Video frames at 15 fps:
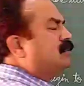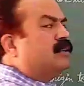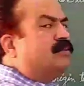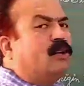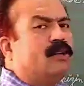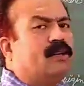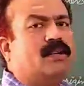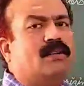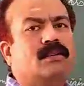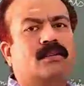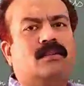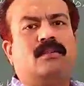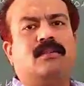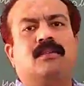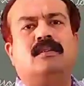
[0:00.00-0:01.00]
are what?
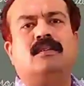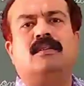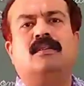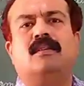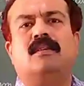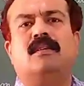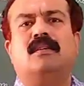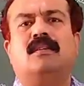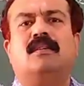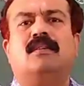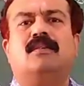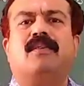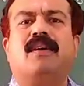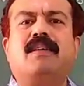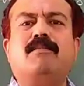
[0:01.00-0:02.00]

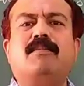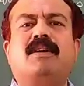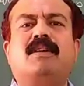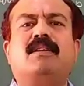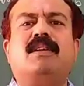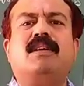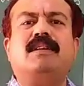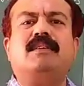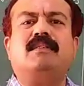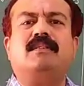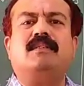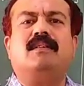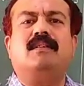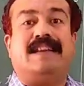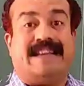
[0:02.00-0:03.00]
5 meter
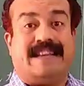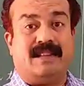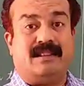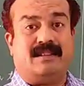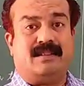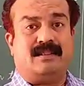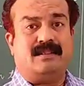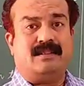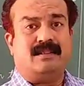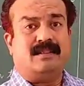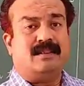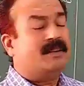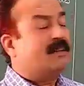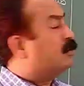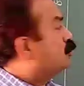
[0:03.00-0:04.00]
length.
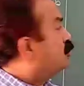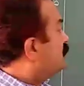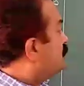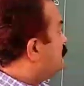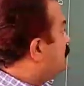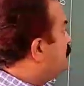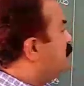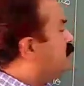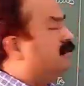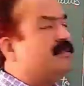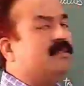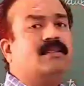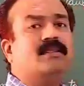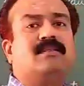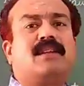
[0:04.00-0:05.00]
So, this is
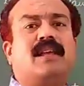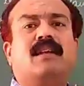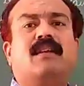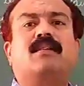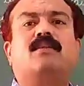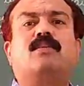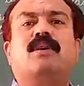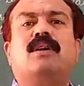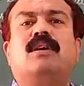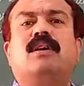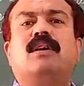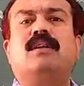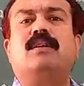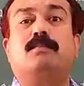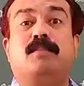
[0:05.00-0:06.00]
scalar
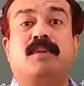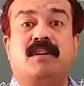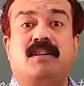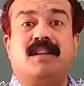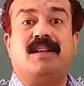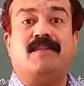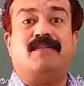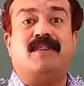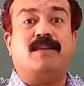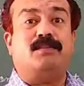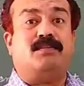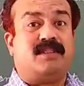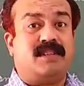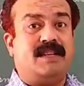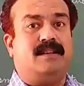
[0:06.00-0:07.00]
quantity. But, if I am
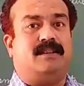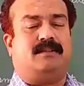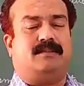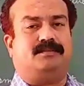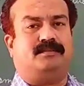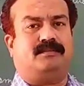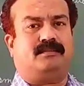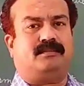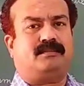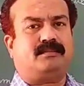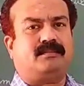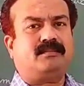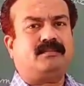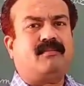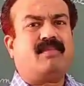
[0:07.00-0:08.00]
saying
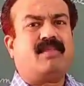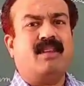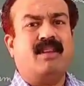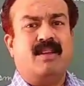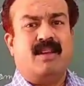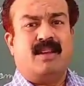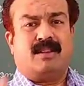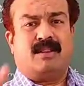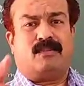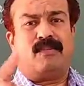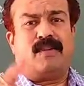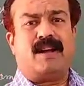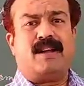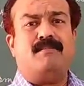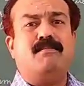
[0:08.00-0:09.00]
the
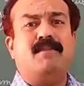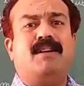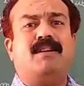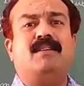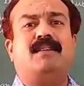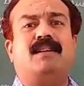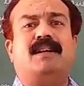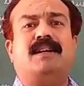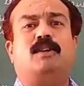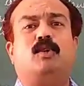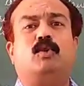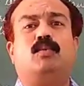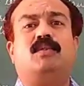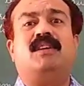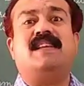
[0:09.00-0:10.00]
5 meter line
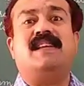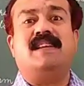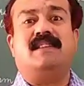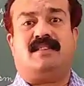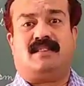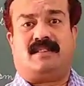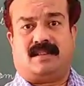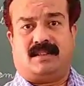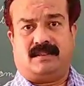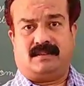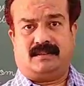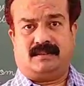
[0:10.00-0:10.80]
toward east,